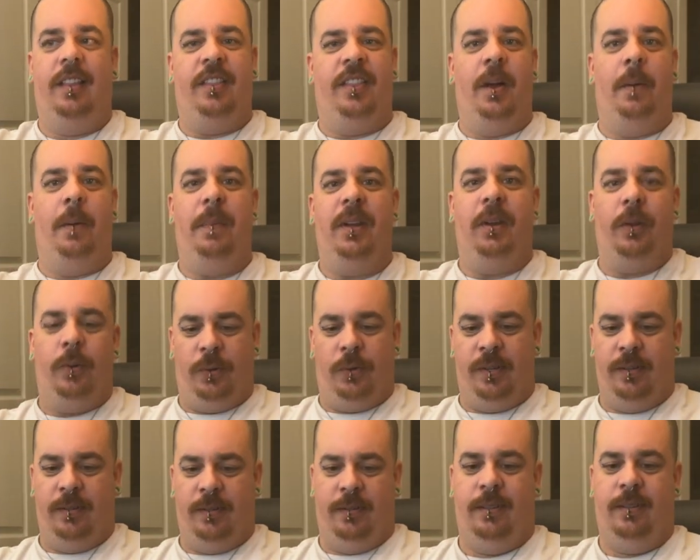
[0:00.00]
the
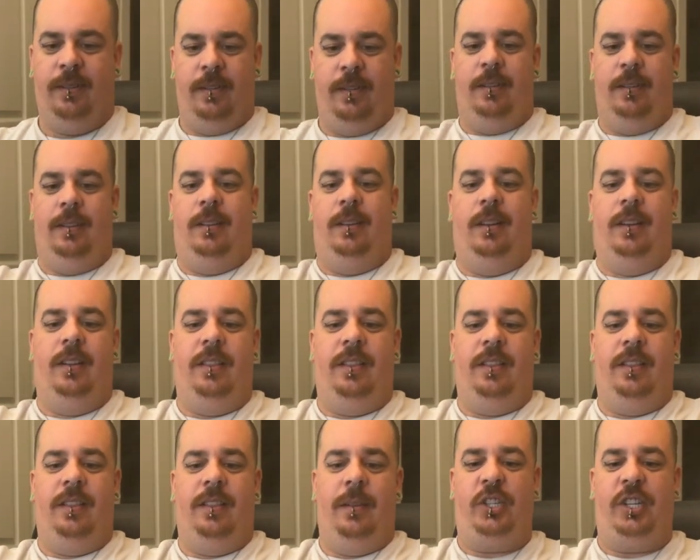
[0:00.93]
build,
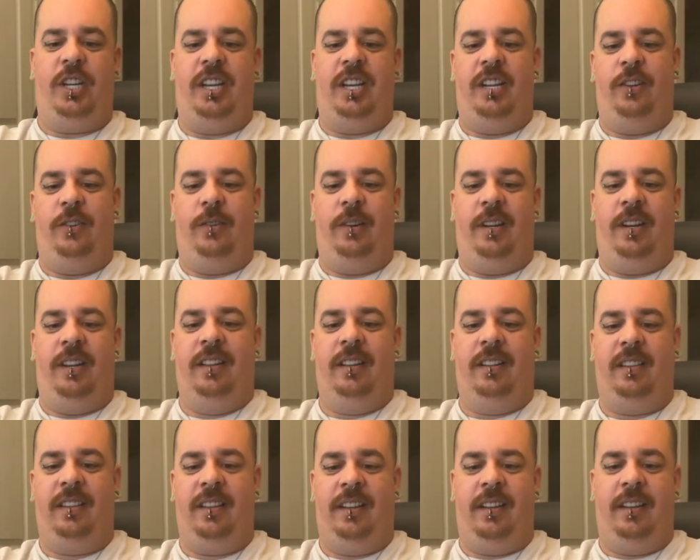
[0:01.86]
the machinery,
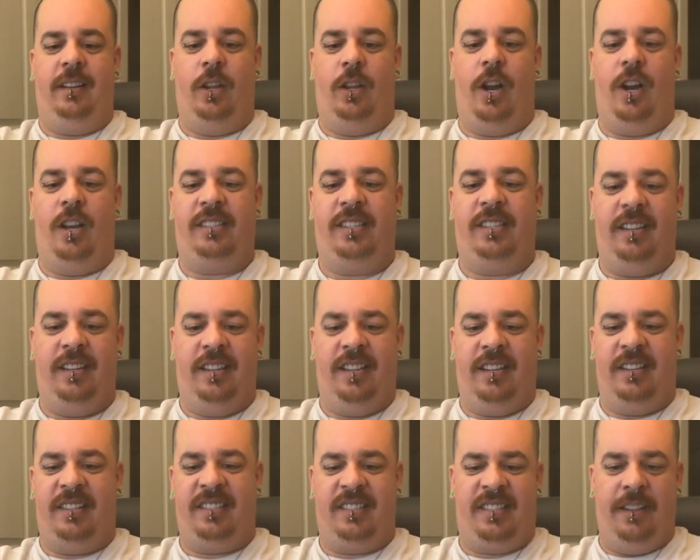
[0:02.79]
the
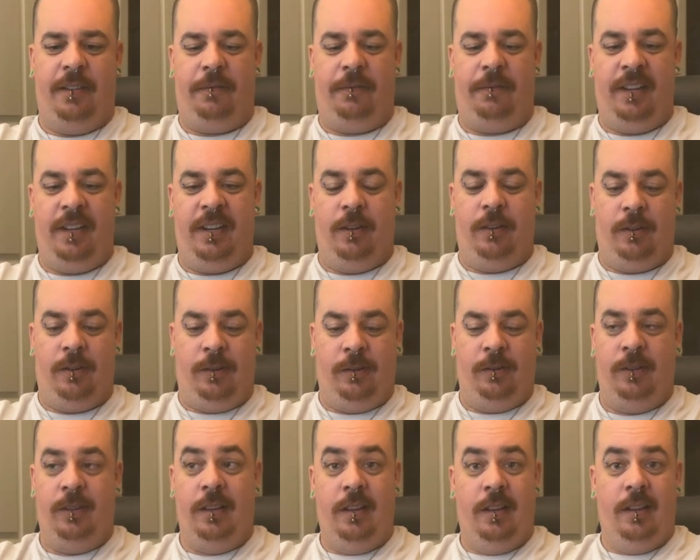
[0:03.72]
glossiness, the
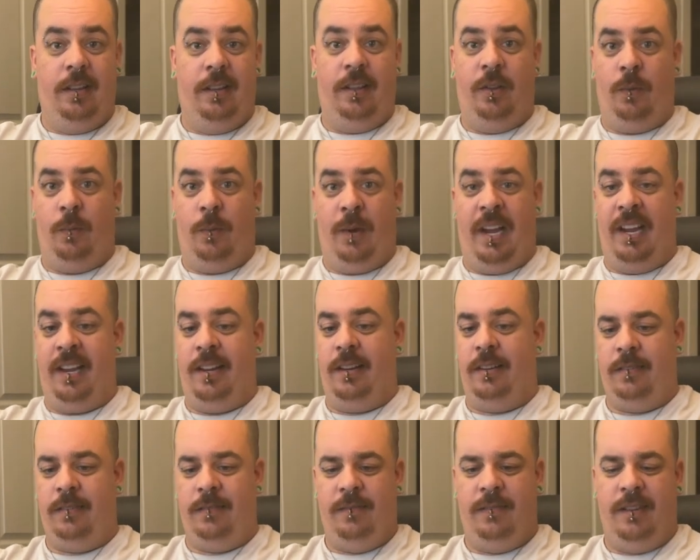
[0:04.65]
feel, the
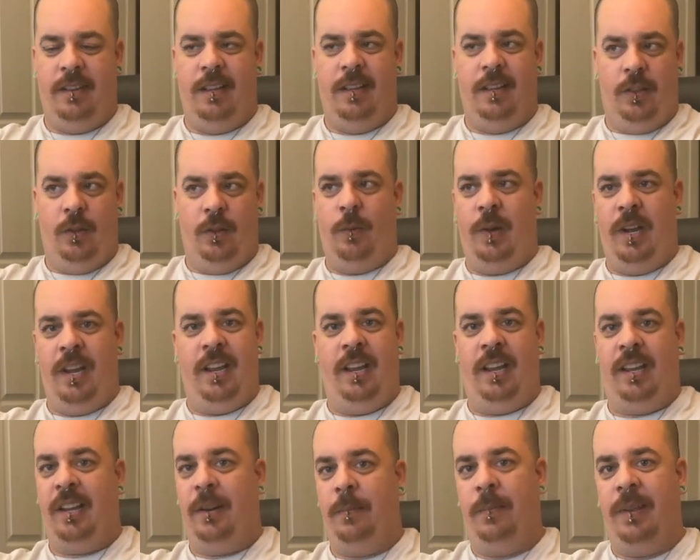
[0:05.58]
weight, the
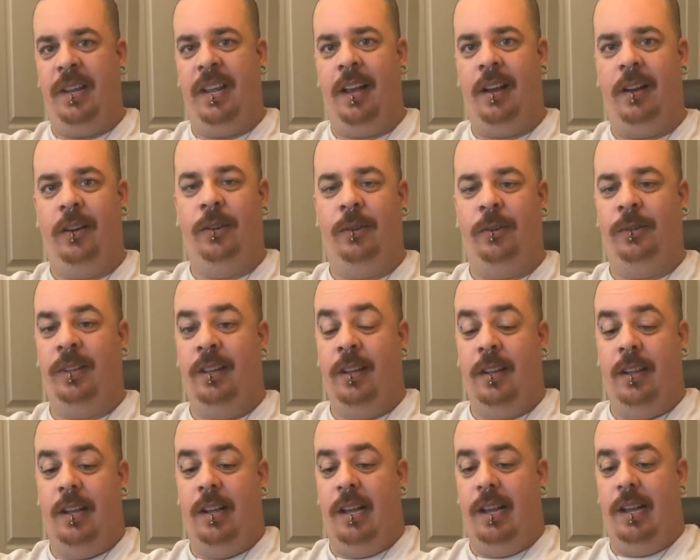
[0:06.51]
way it could be held.
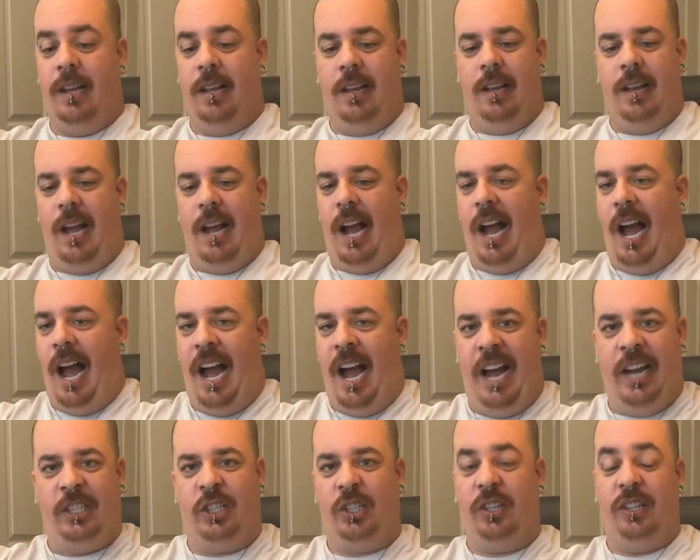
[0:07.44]

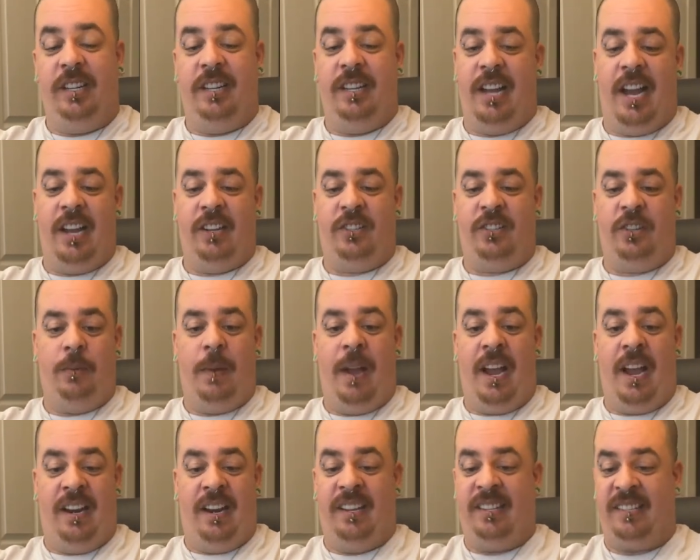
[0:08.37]
Actually, not too
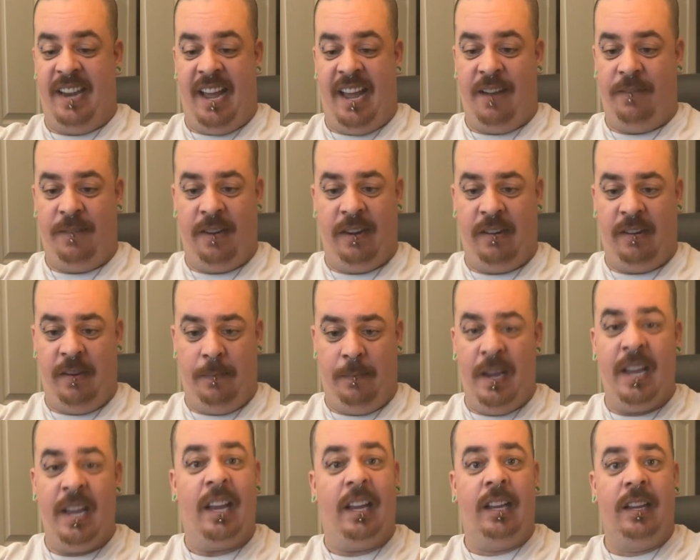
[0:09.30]
bad. It's not very
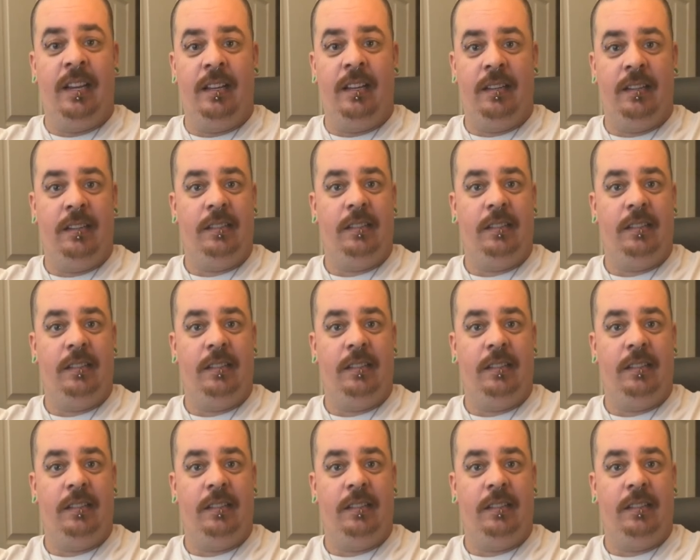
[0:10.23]
big,